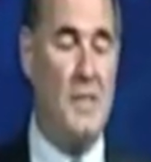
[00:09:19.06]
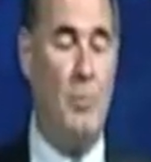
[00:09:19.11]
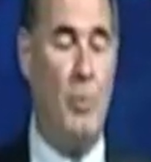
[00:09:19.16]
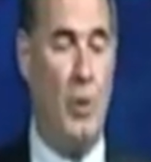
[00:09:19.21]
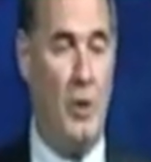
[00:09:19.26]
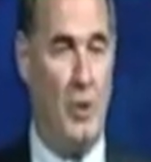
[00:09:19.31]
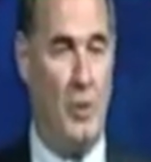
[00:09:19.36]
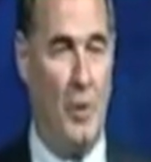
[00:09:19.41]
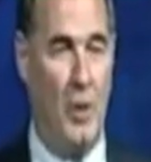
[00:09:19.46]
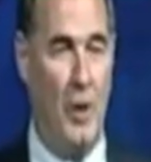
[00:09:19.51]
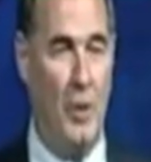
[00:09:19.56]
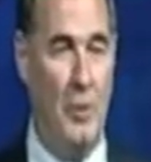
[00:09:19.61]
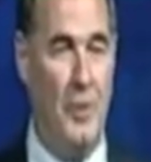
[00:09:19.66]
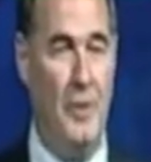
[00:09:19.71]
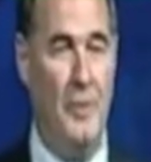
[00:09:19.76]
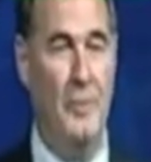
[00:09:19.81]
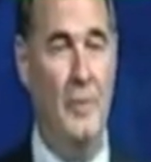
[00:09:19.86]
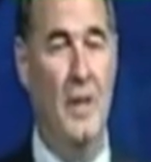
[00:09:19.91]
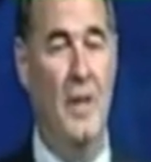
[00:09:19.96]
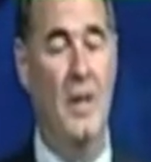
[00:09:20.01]
export
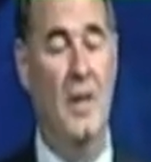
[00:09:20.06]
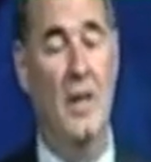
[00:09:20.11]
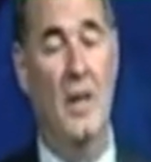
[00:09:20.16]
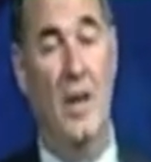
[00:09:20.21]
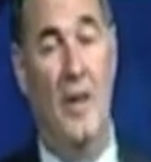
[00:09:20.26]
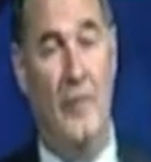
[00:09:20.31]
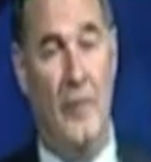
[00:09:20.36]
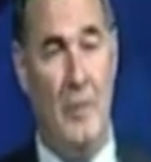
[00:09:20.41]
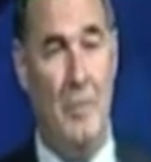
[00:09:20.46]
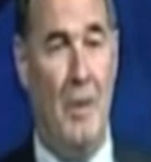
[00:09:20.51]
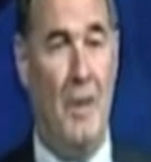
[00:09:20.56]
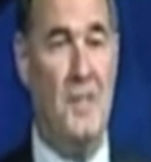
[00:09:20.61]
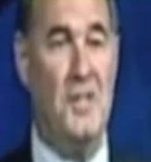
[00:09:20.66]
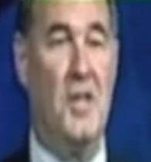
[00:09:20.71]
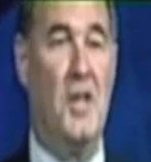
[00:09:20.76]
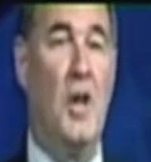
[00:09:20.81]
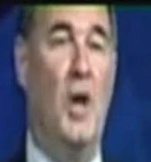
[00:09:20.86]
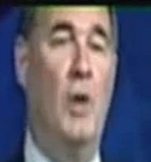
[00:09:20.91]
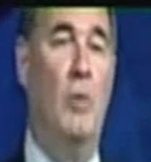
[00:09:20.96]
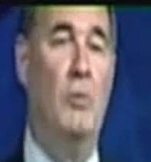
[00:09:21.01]
growth. A few
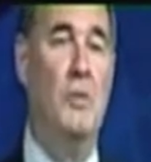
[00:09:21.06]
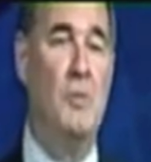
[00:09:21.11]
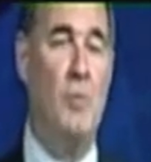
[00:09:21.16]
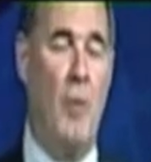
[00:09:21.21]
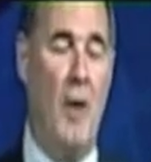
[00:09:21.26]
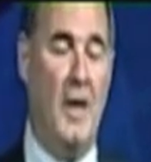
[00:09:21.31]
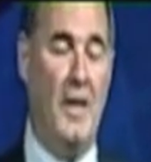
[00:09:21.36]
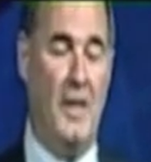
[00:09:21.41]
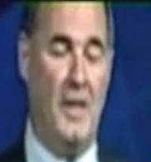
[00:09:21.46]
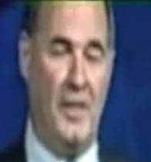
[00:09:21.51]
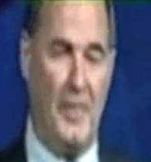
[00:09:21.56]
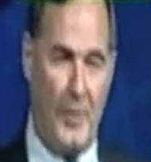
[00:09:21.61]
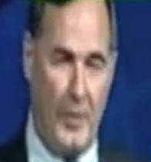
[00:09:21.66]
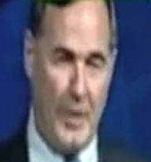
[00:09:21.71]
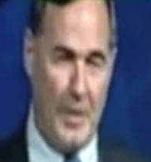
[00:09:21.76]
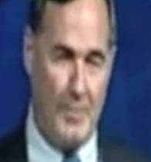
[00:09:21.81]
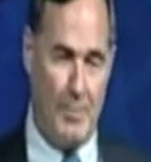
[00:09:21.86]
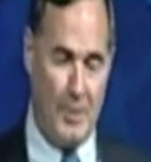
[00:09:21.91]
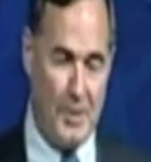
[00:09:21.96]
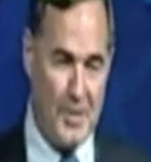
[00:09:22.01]
months ago, it was running at
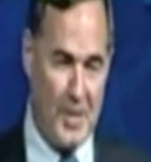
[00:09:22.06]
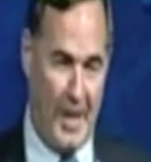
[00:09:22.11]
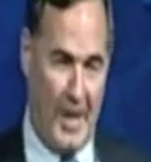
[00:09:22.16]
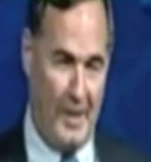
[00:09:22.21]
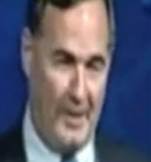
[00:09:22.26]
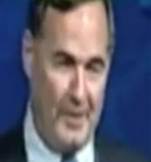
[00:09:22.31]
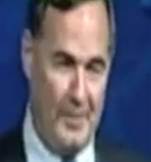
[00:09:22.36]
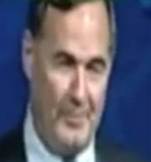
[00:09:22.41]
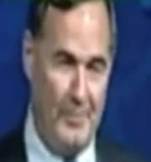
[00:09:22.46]
30%.